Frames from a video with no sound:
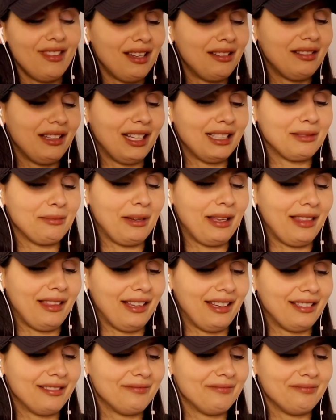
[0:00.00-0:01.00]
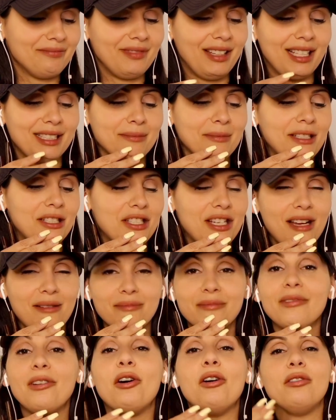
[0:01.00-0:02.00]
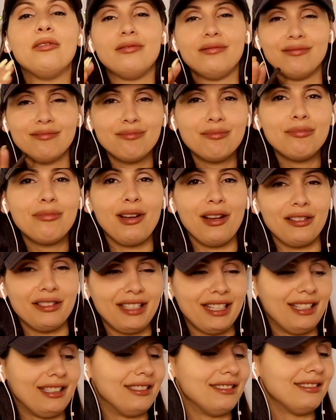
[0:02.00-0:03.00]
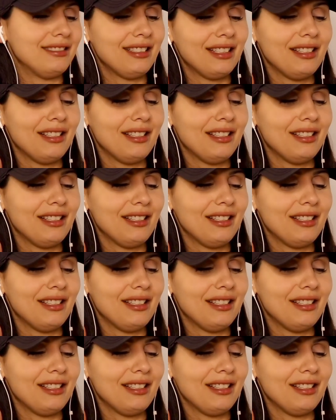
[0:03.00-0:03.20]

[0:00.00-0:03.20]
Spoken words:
That's my thing. That's my jam. Oh, plantain.